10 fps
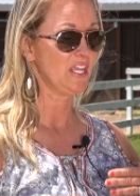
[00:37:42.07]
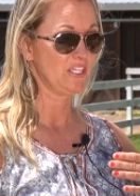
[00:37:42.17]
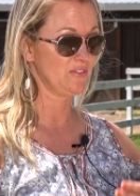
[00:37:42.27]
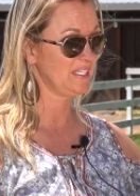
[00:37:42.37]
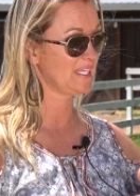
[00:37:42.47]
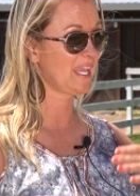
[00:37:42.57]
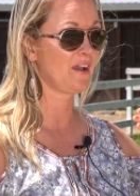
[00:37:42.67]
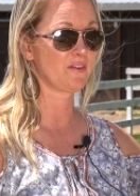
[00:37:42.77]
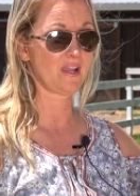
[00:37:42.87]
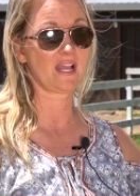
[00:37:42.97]
you need to
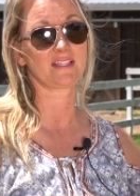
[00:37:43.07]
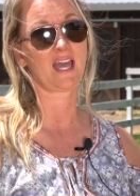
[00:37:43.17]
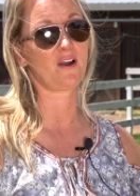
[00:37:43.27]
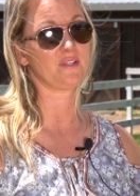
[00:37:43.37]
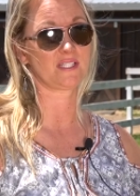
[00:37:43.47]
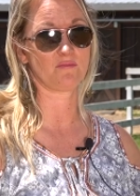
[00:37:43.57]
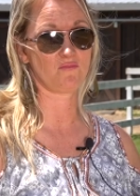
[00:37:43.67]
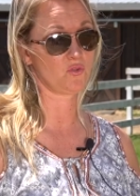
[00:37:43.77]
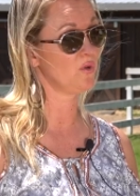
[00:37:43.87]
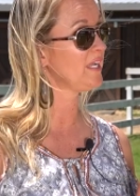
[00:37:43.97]
counteract that with some
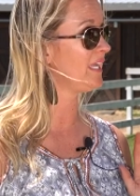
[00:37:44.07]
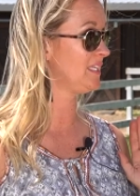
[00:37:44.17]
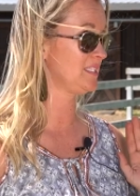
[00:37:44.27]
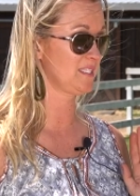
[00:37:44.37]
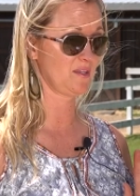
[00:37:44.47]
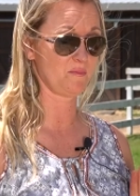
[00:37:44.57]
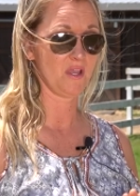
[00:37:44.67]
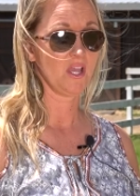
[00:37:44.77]
joy and some